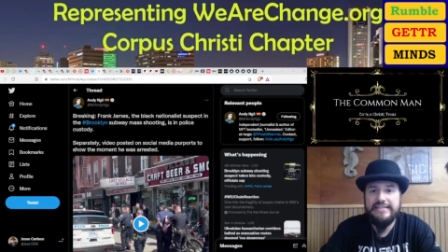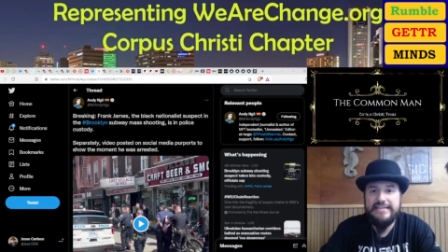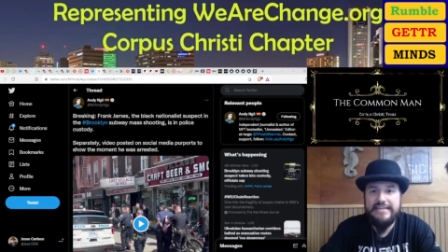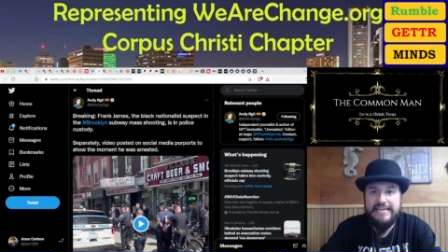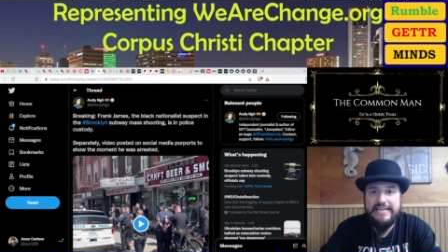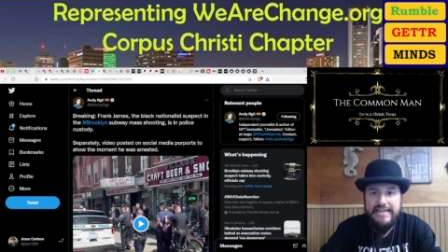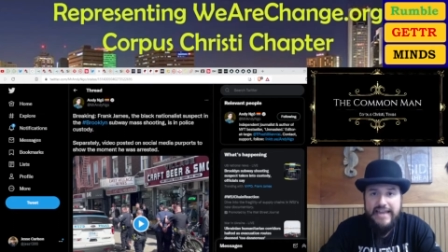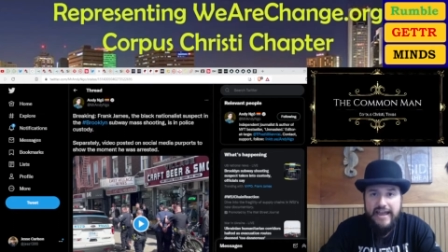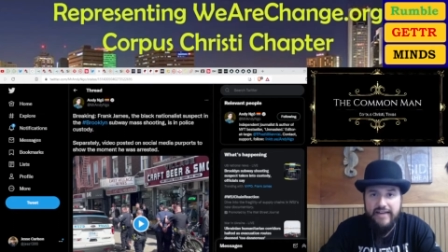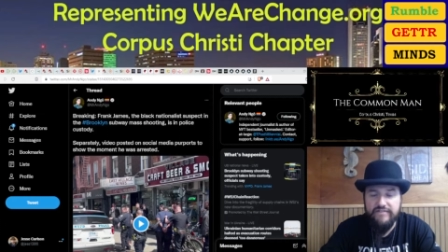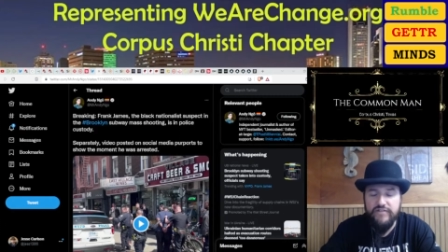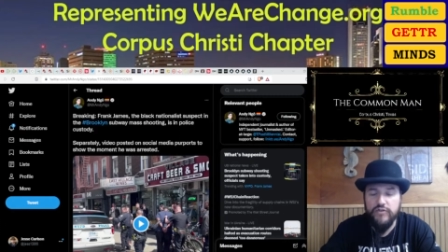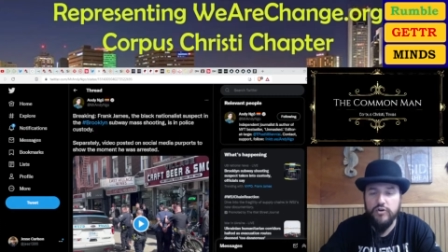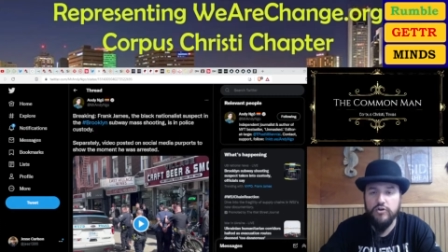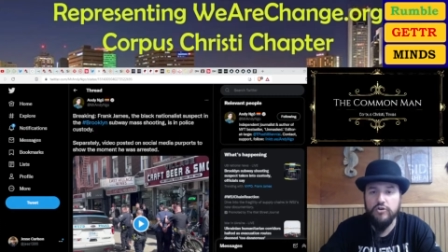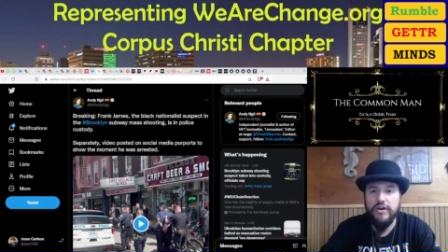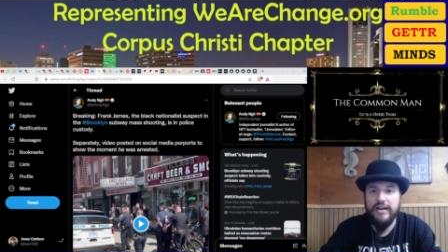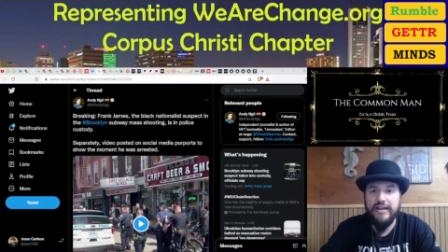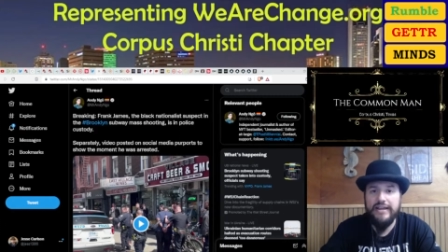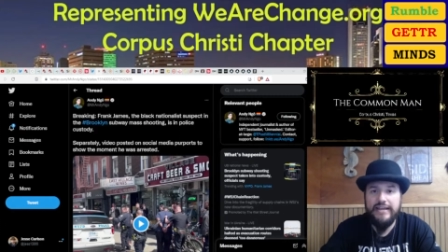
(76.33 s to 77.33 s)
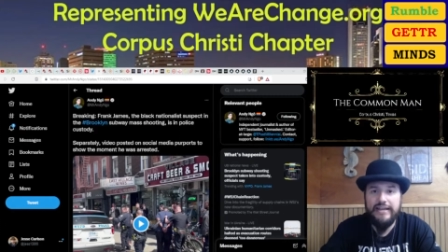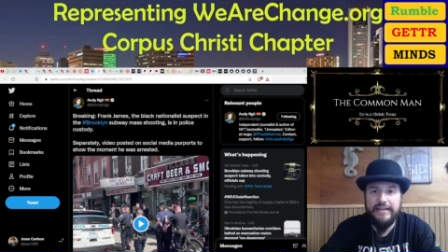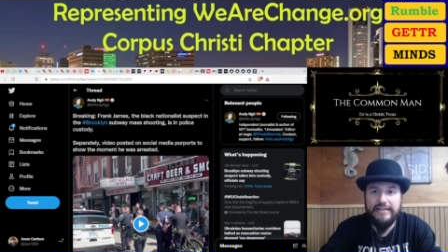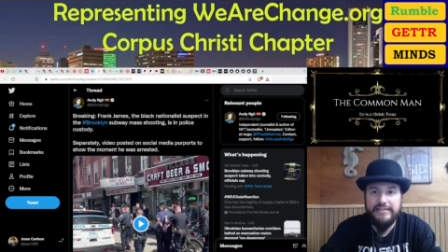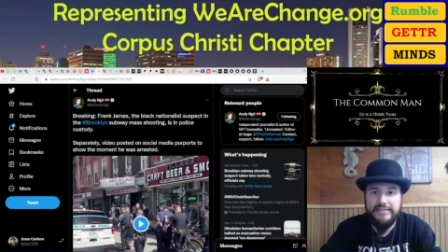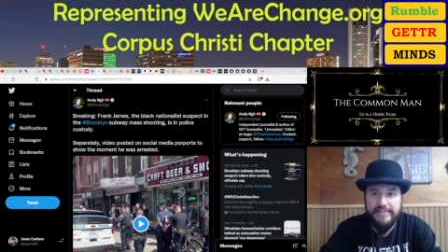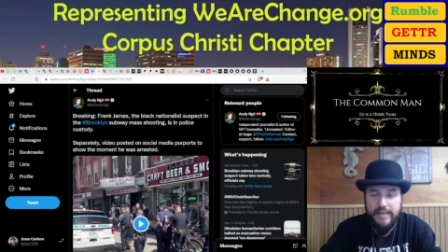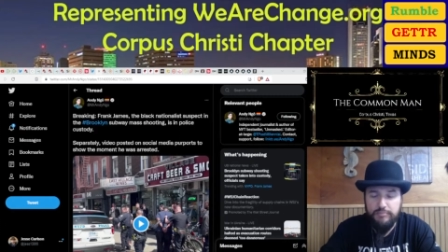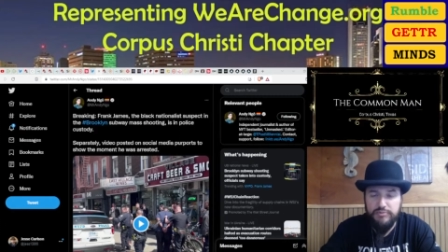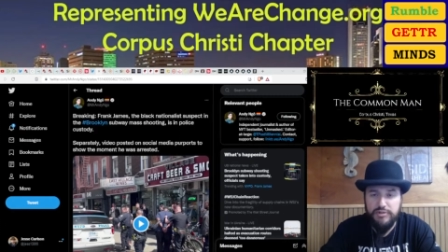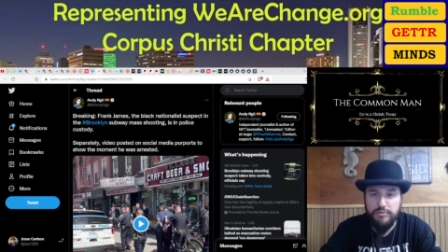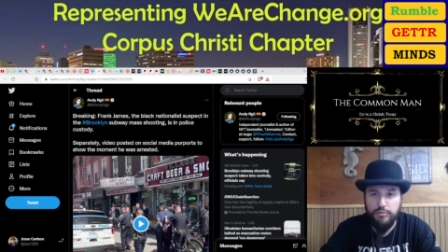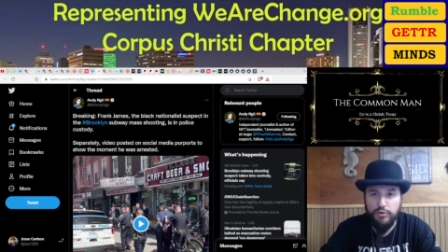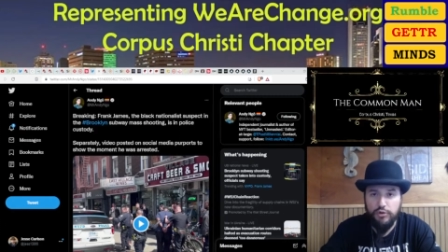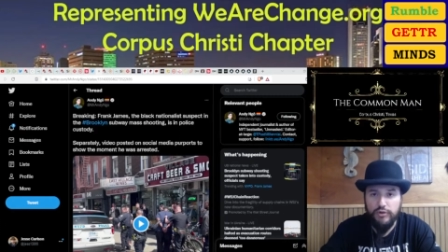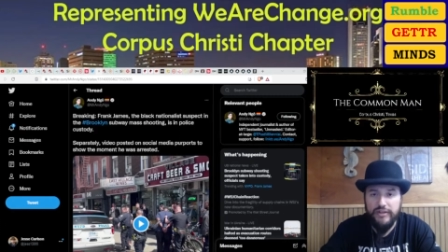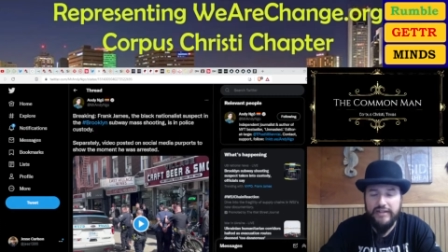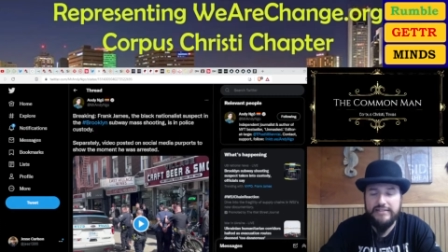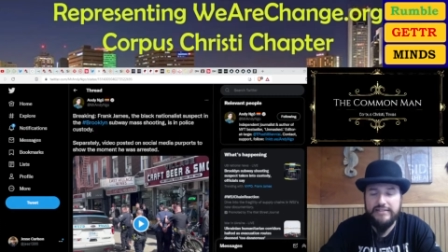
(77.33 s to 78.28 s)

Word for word: never acceptable.